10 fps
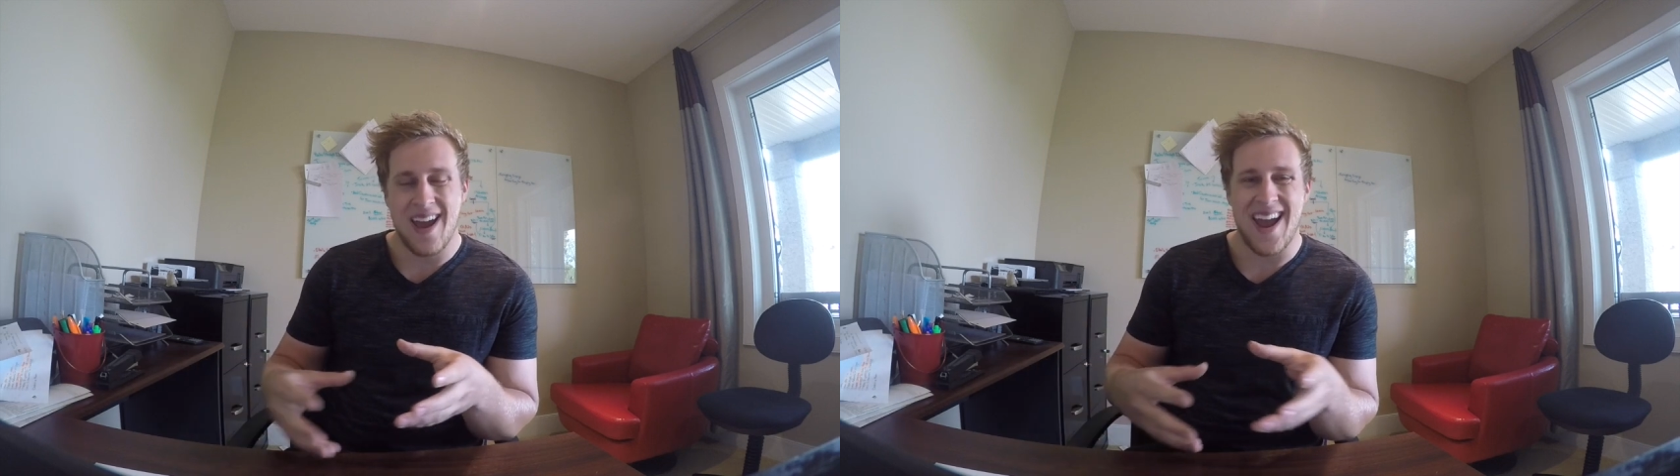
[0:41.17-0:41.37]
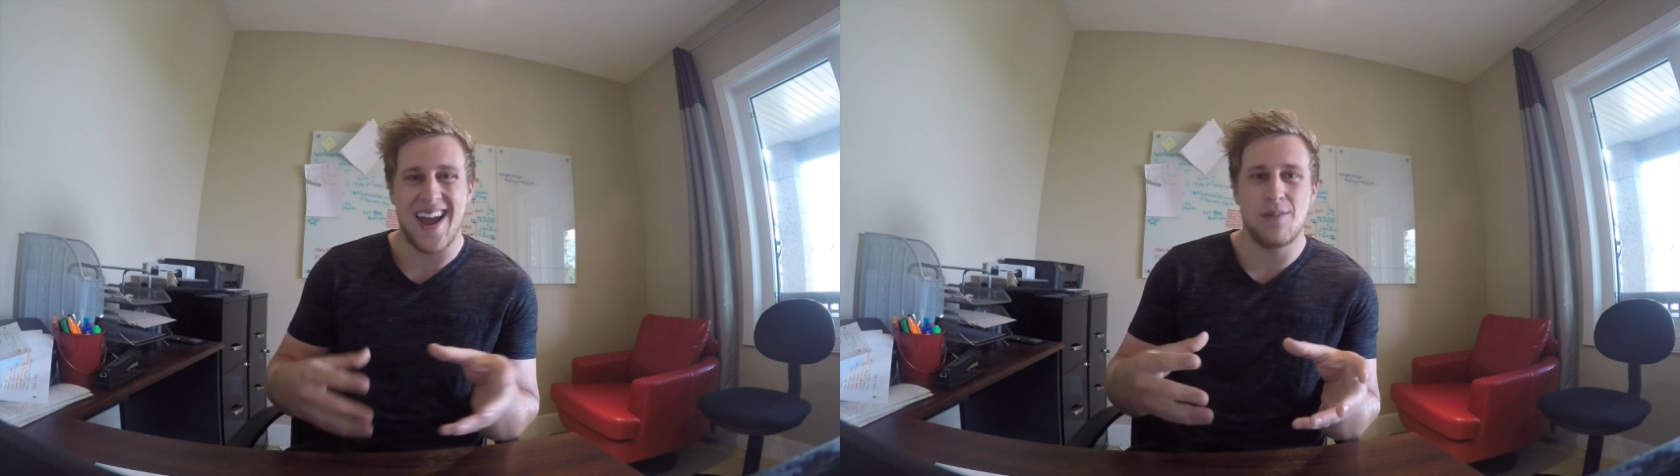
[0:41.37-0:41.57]

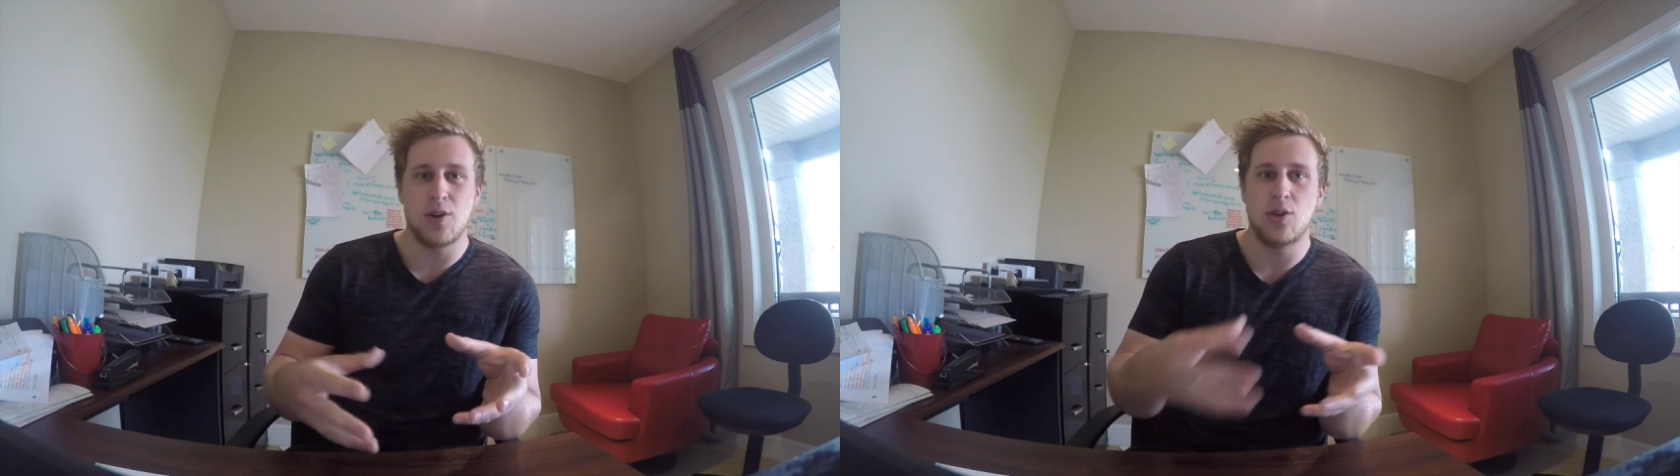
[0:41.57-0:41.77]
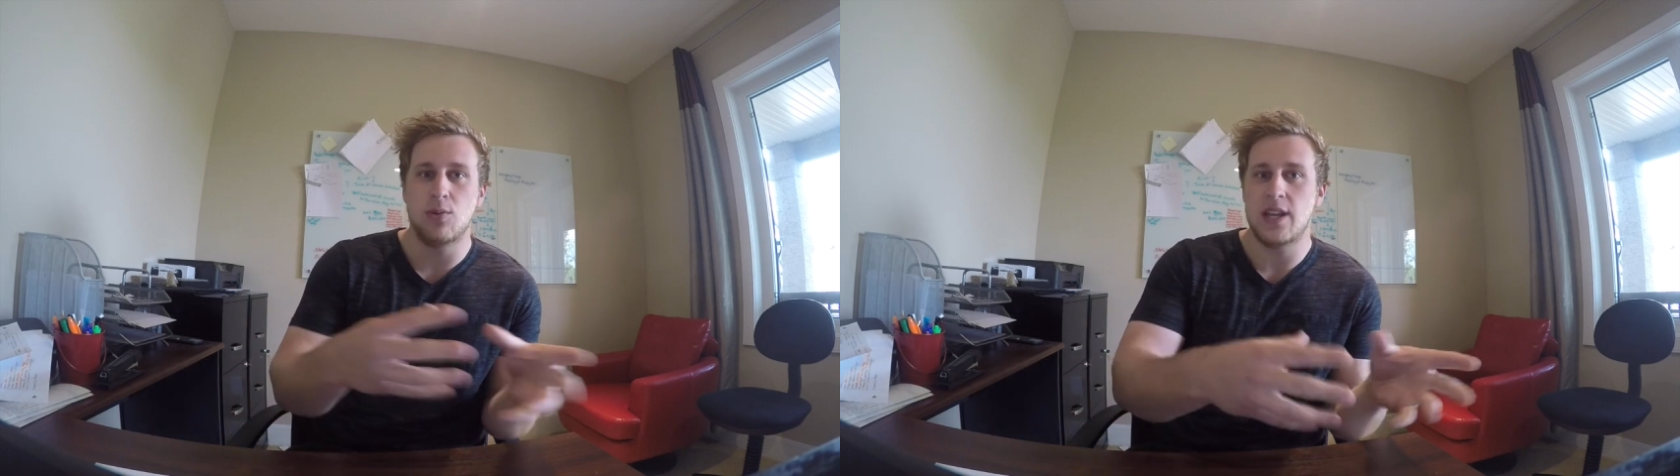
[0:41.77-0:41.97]
And
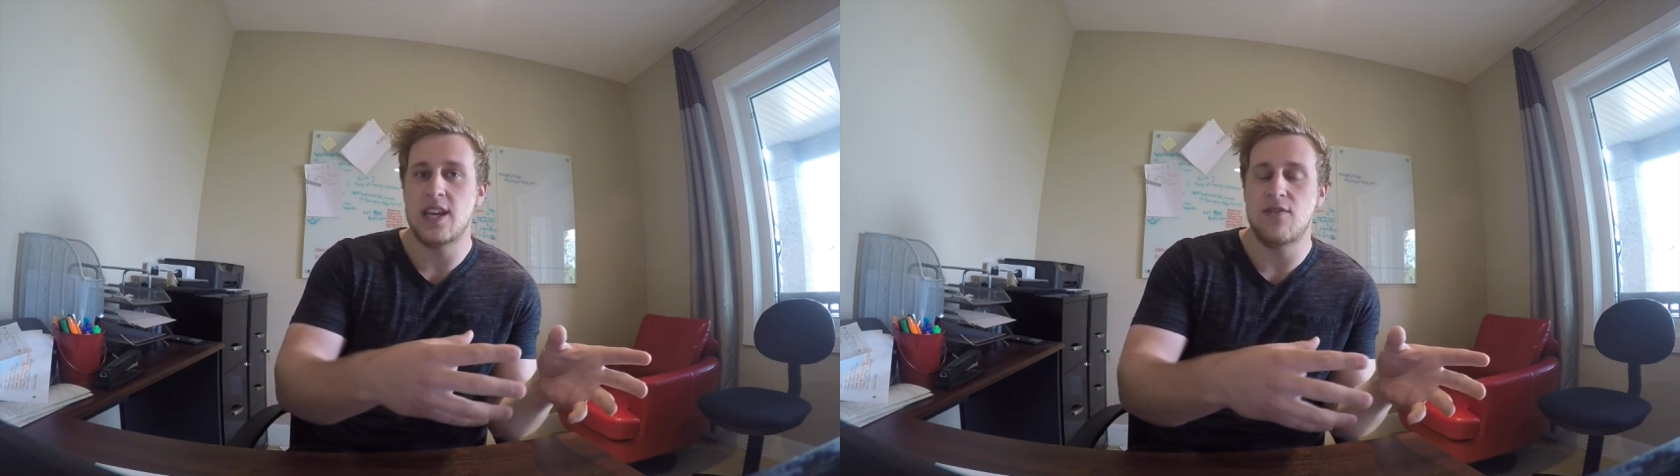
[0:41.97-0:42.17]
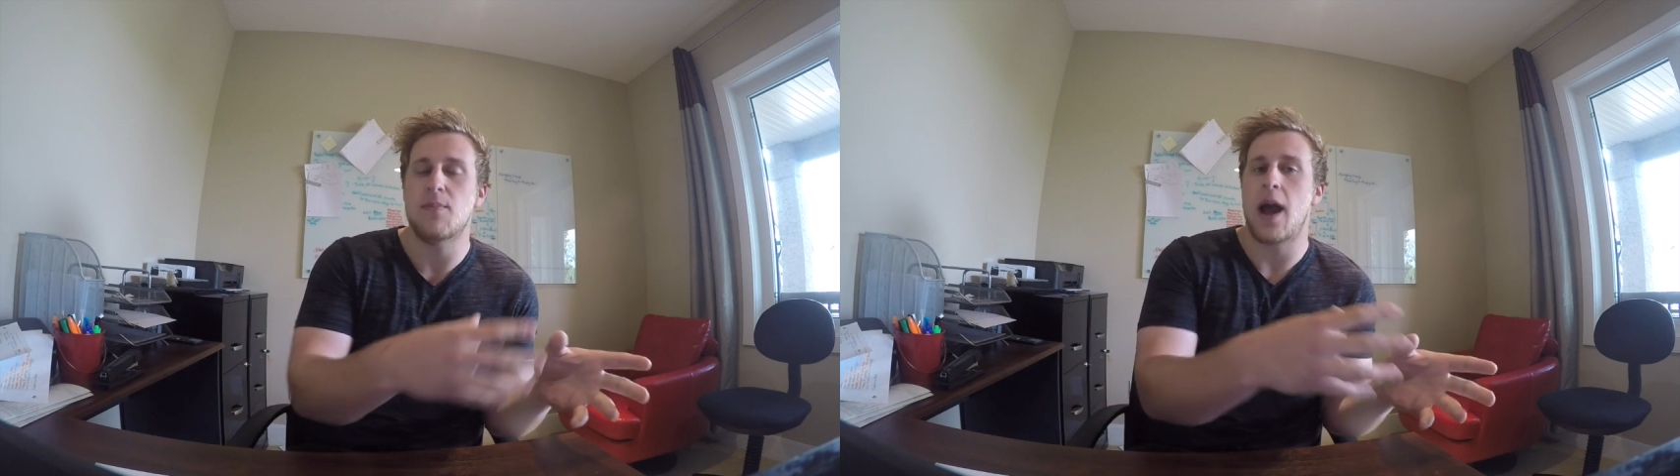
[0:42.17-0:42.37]
when you
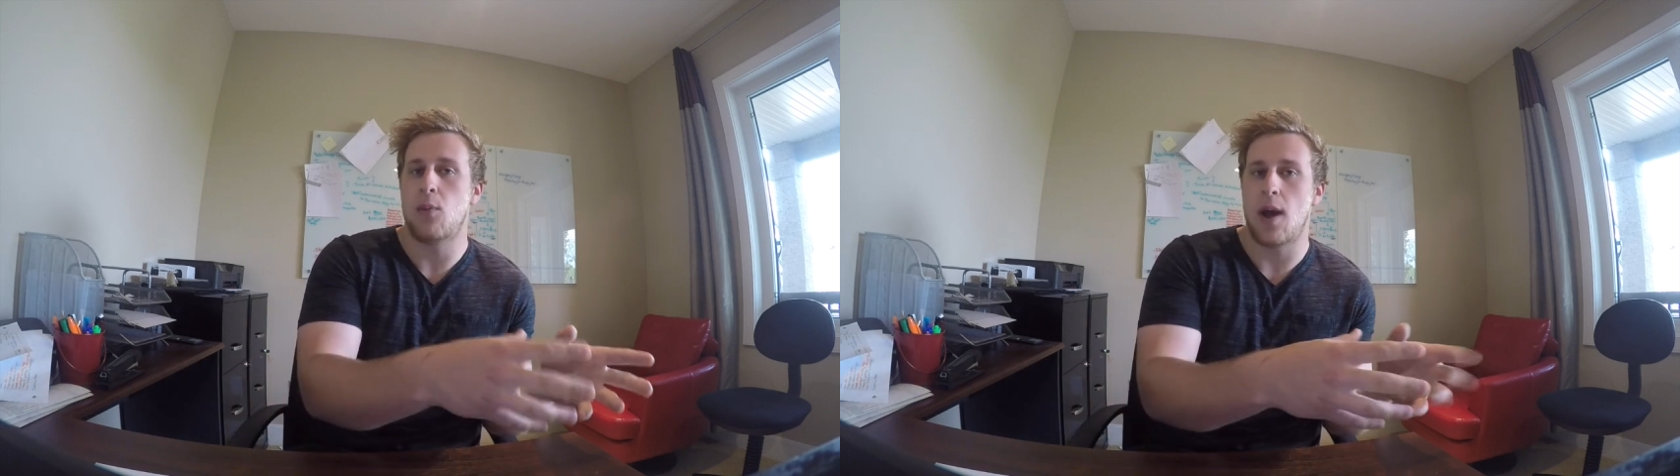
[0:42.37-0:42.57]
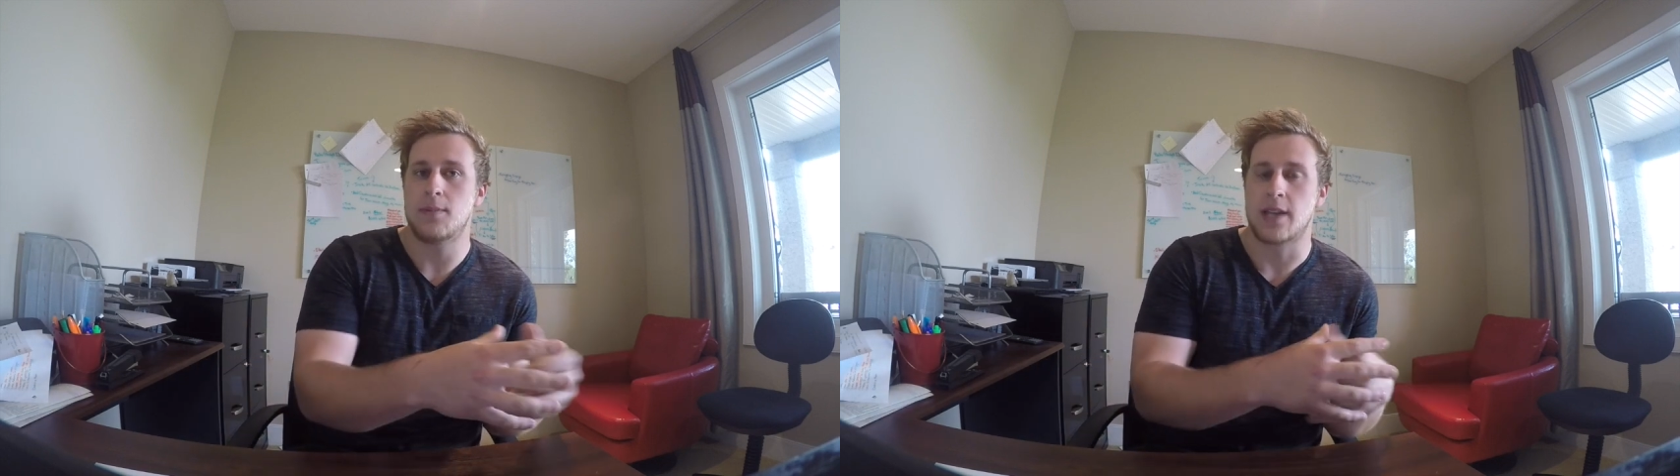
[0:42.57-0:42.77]
leave my
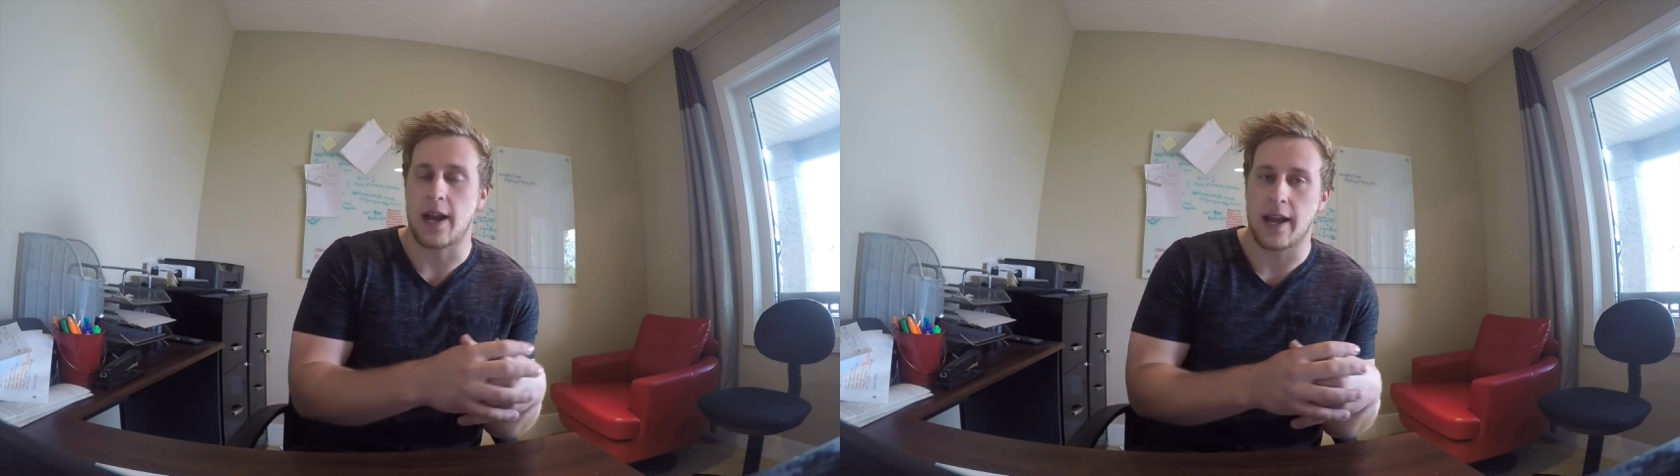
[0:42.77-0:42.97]
website,